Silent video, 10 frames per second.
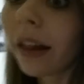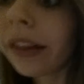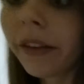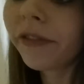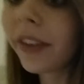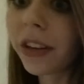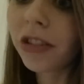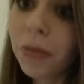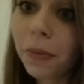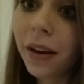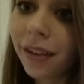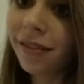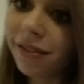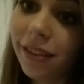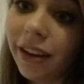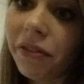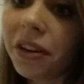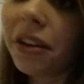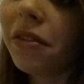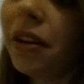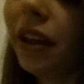I love fish, but never could